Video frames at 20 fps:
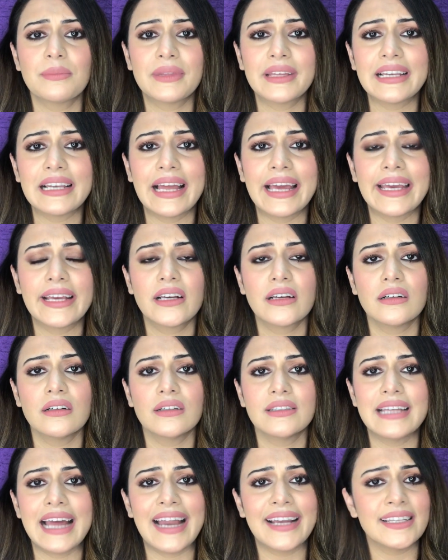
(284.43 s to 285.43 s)
Something
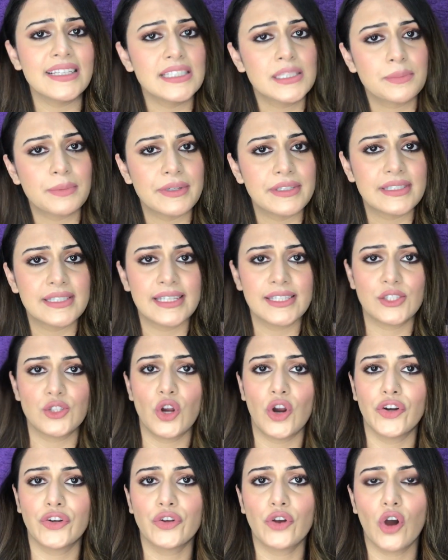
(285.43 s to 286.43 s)
like
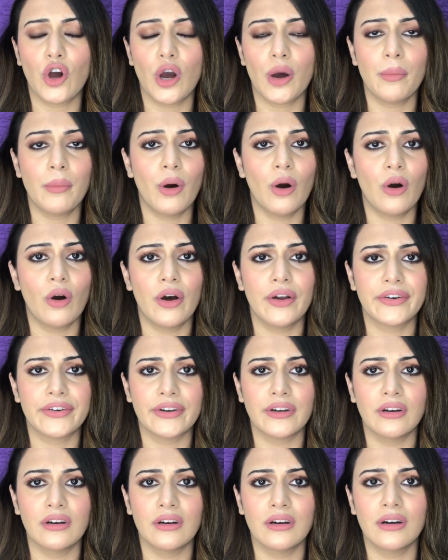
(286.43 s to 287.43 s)
daddysprincess.com
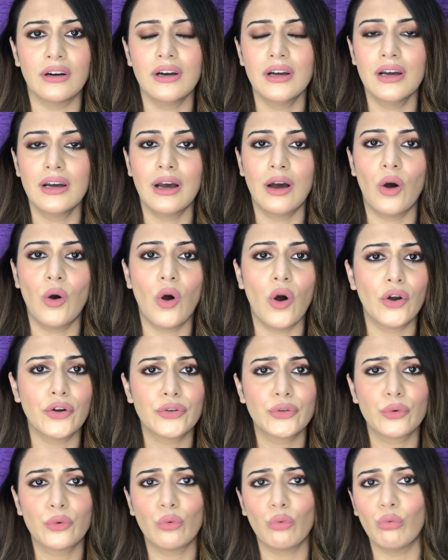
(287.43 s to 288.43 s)
or
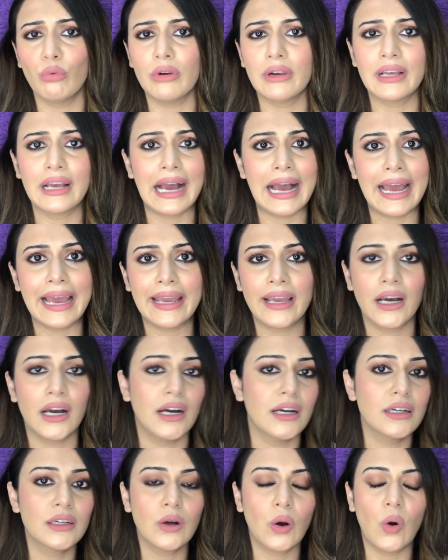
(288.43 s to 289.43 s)
hot, cool
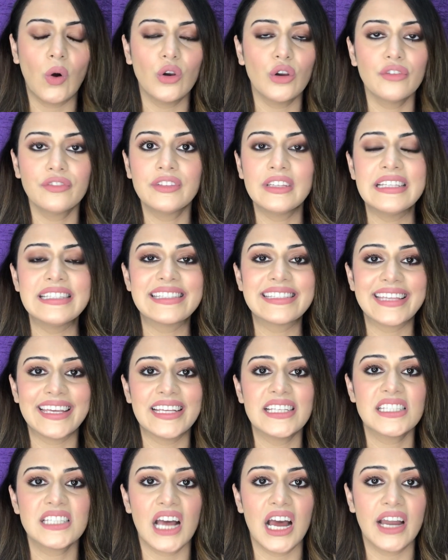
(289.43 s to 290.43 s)
guy, hunk, all of
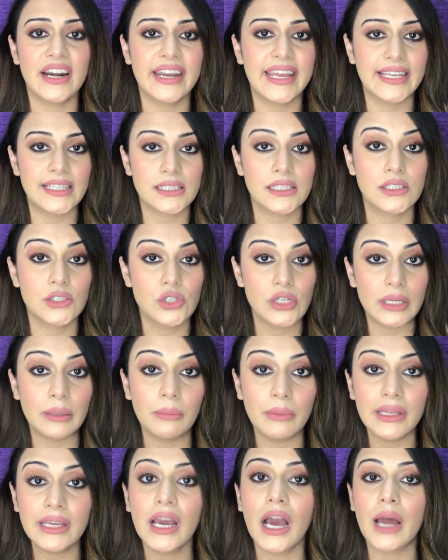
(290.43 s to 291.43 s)
these things are
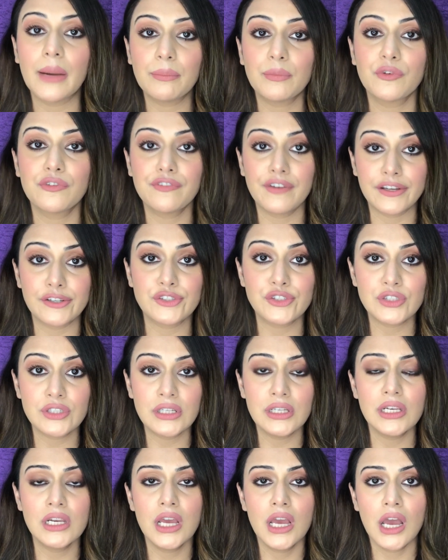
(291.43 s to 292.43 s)
extremely
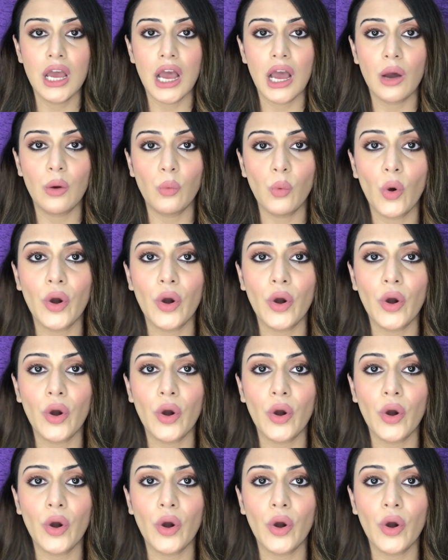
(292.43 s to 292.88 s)
unprofessional.